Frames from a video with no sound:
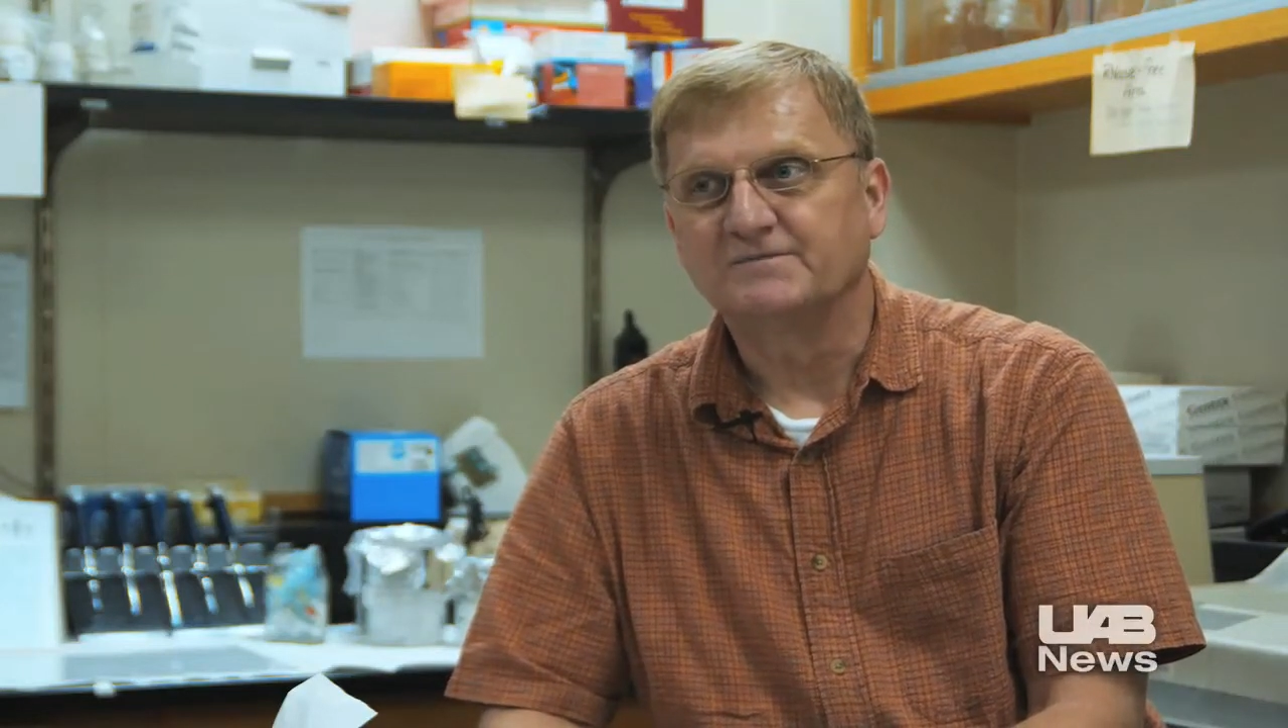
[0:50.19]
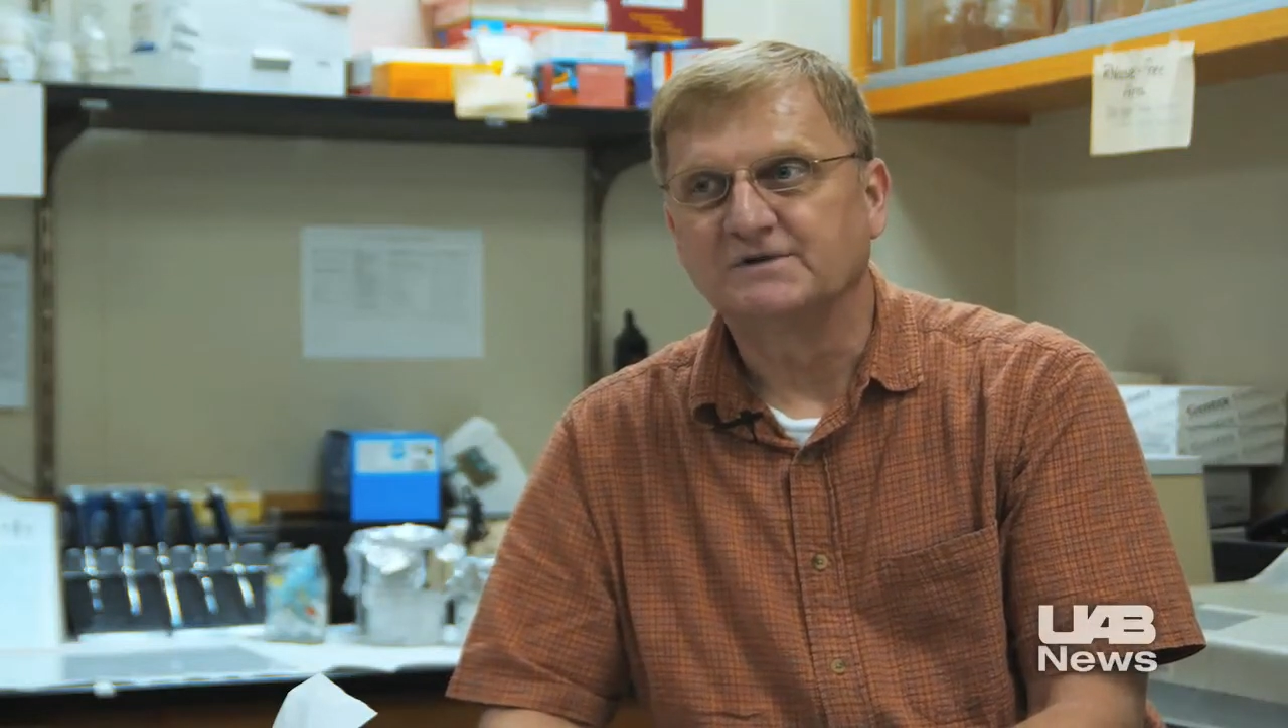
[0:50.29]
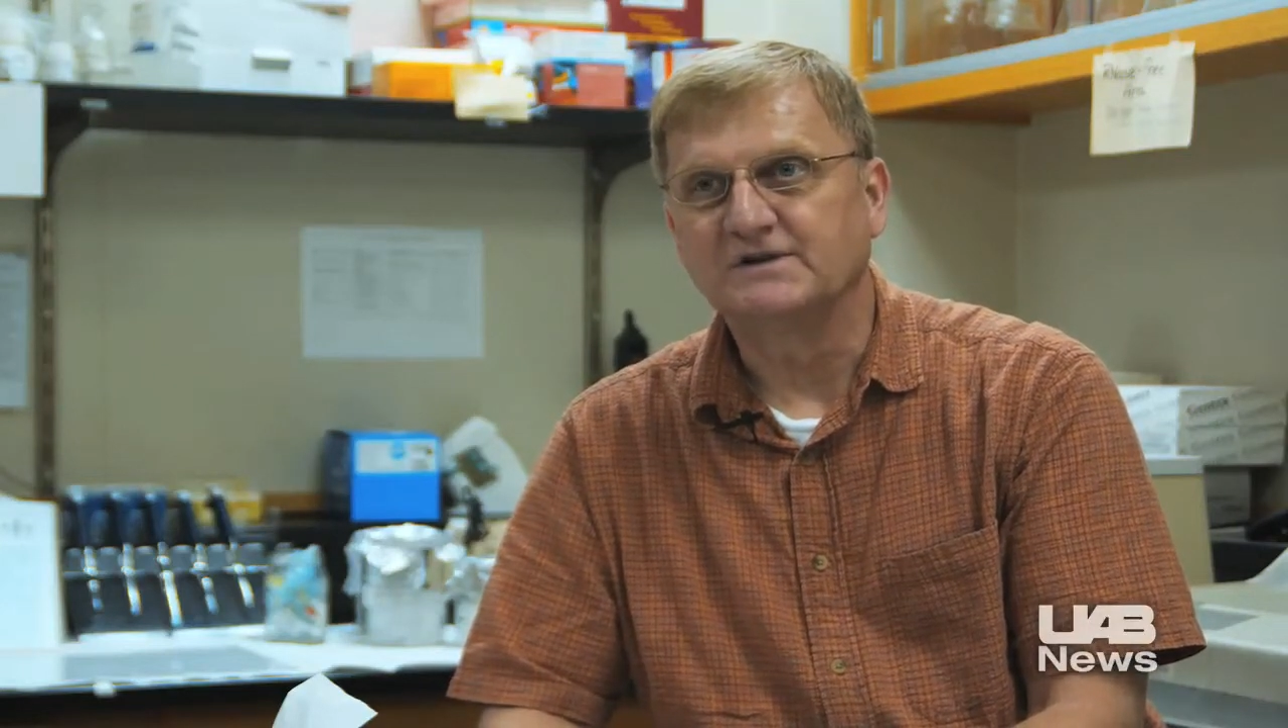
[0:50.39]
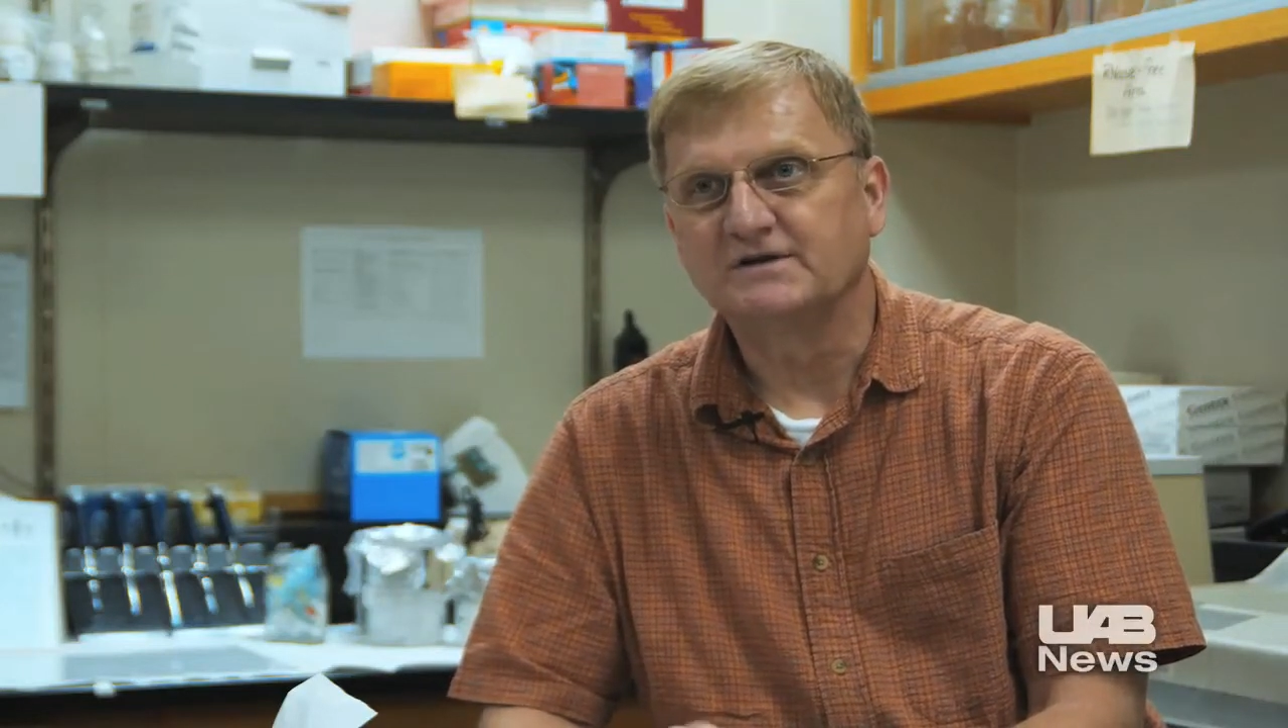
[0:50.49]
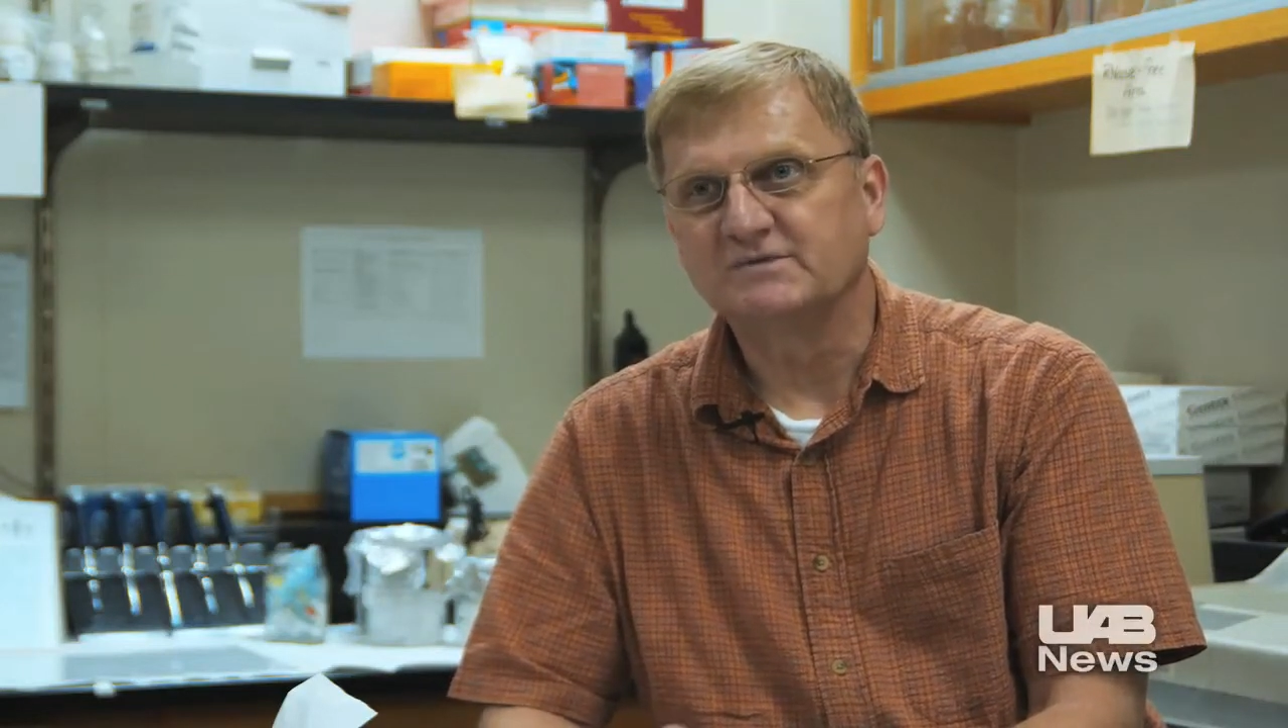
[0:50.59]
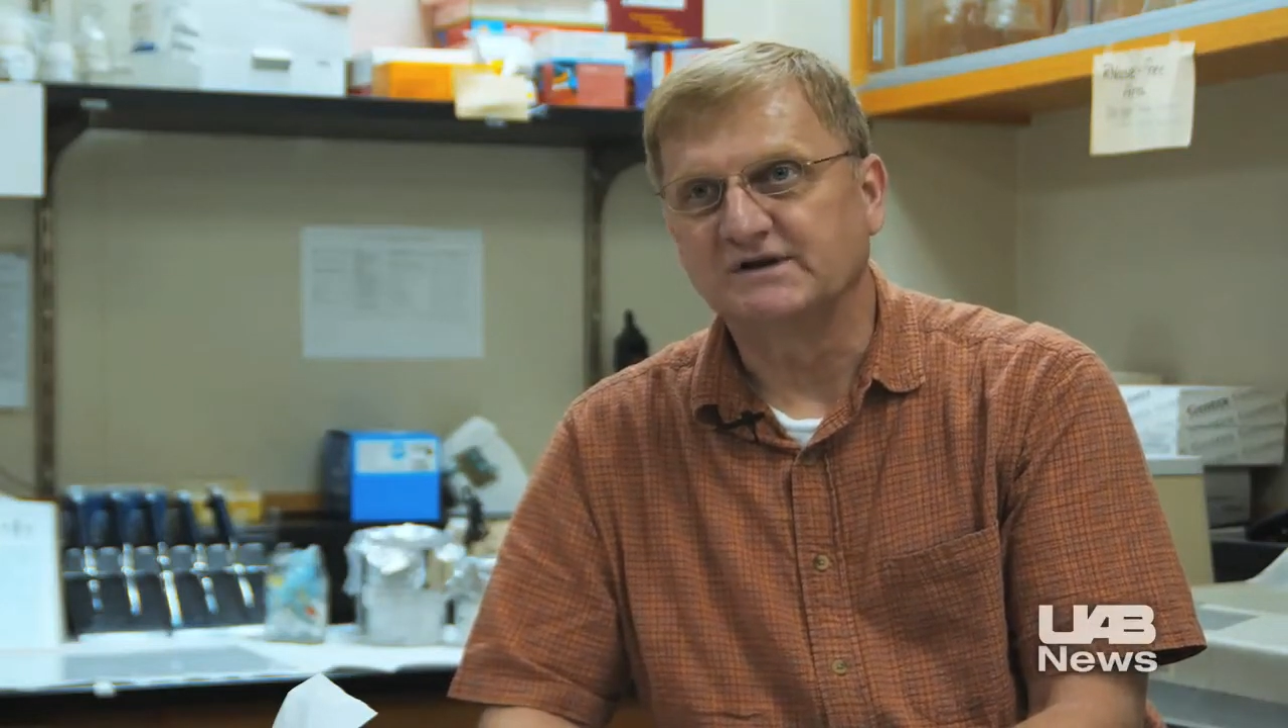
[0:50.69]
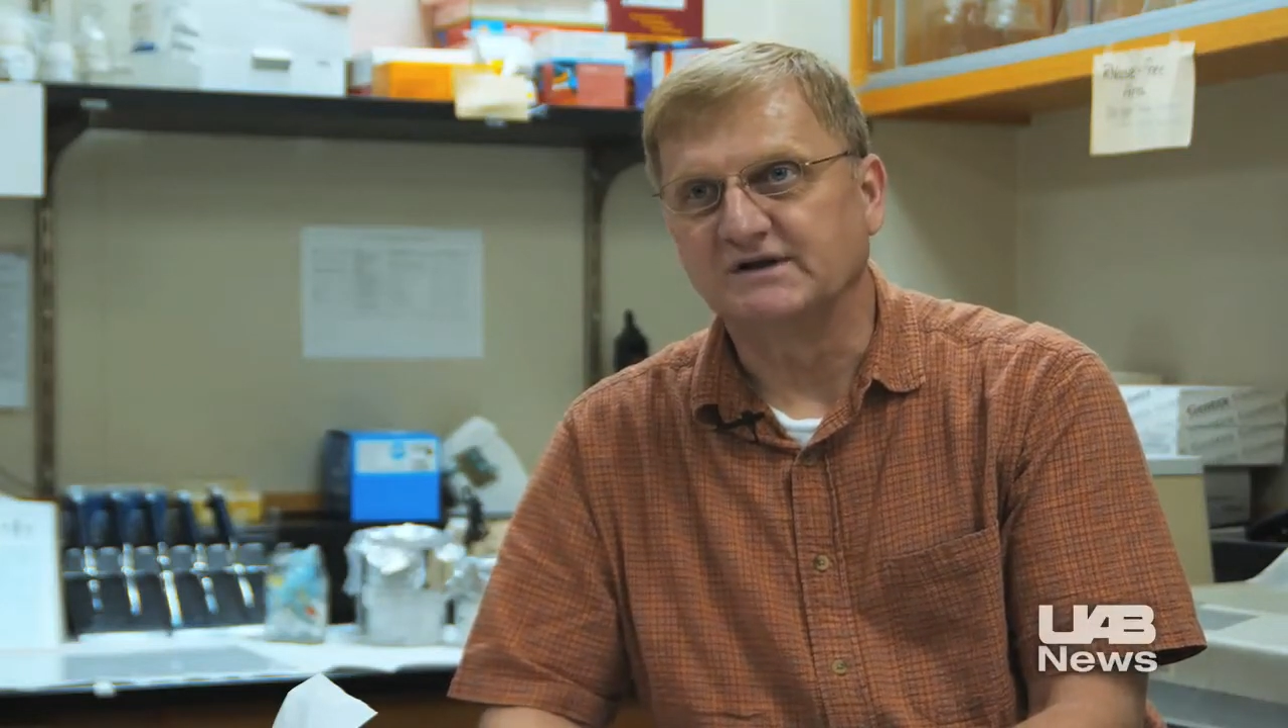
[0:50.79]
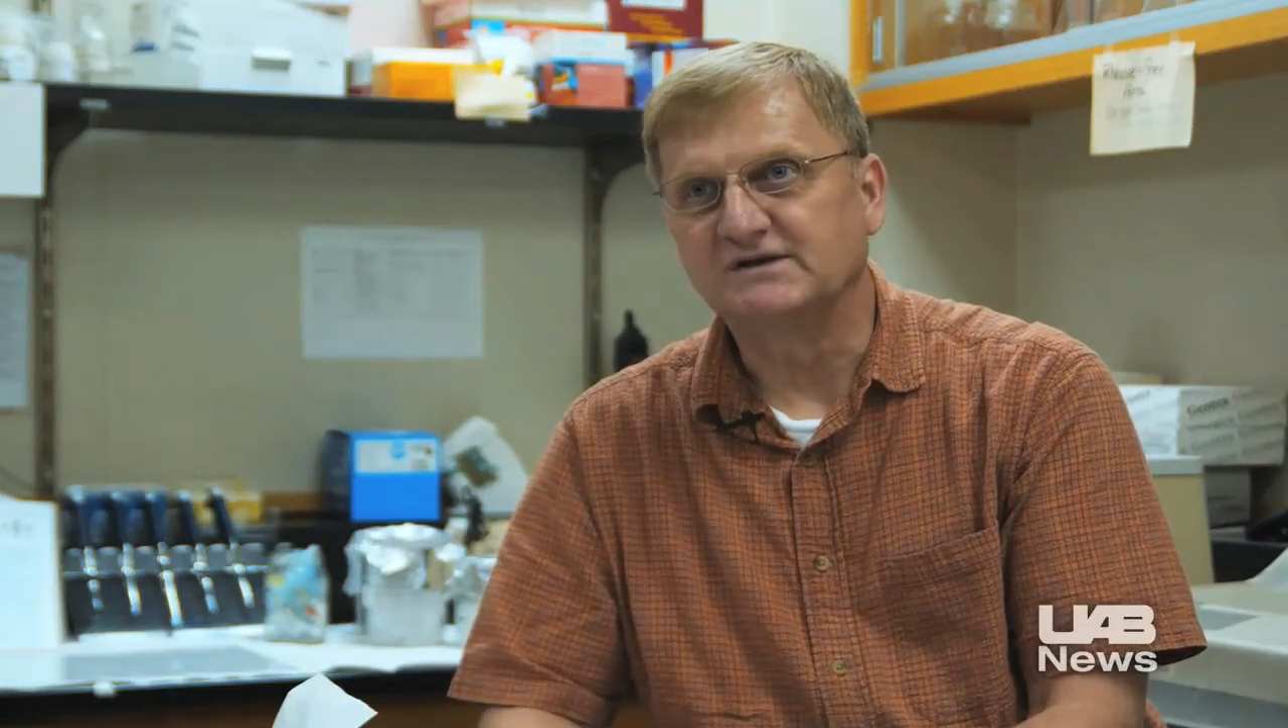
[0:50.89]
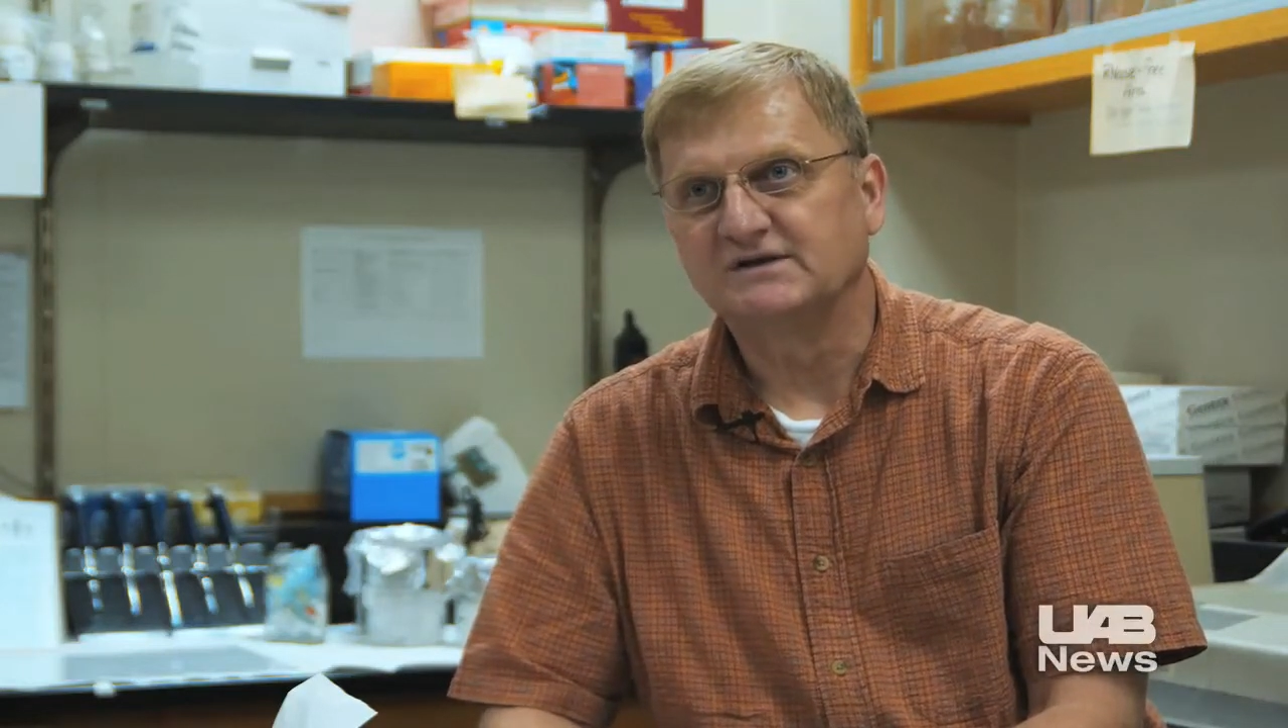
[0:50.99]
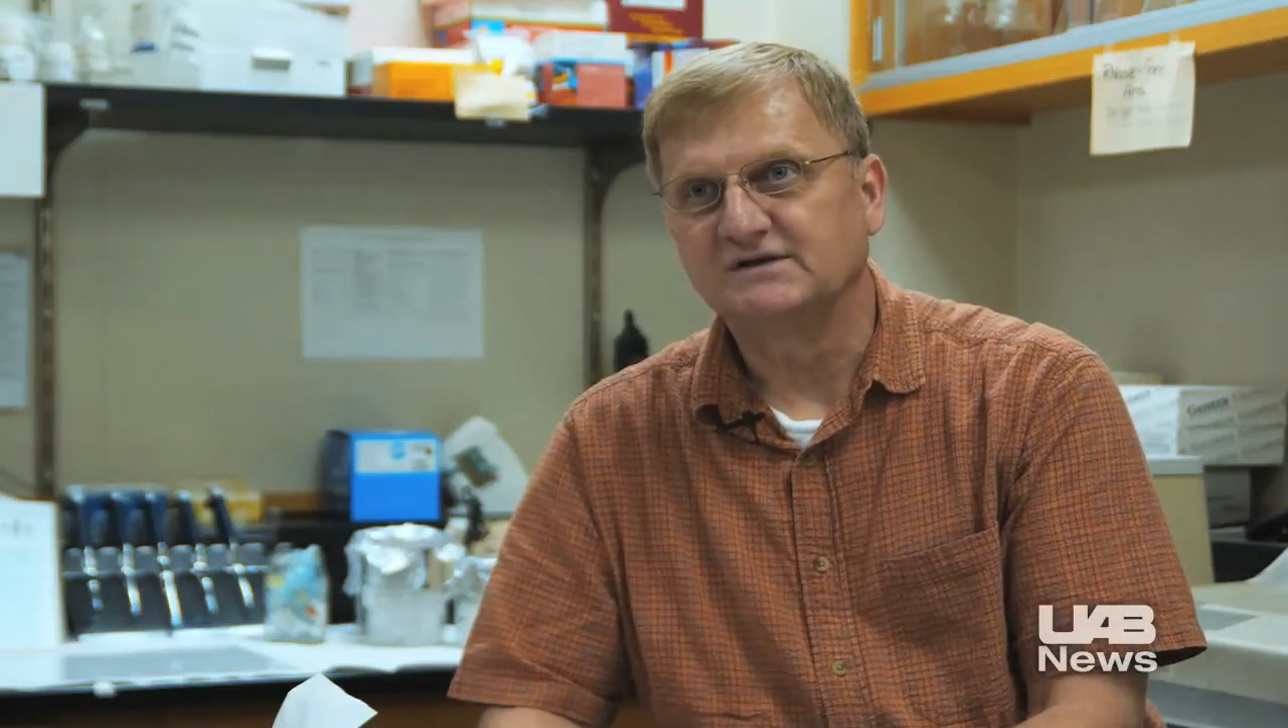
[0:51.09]

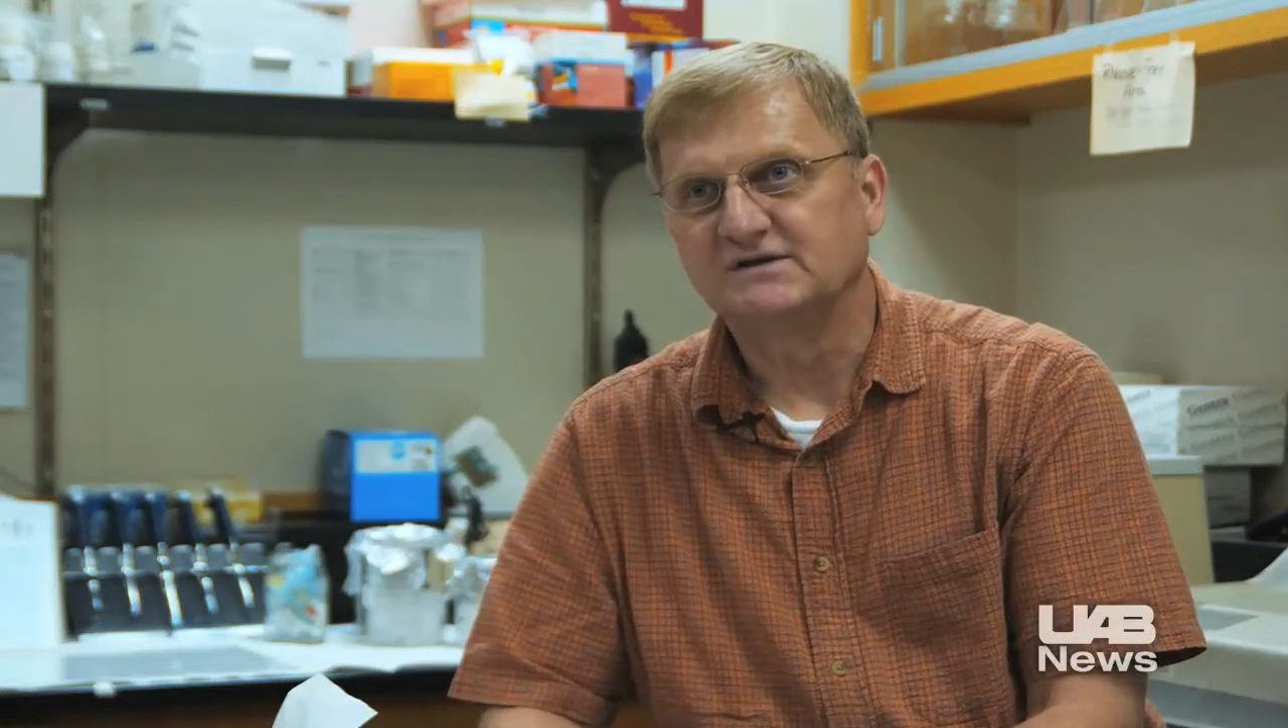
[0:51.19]
limited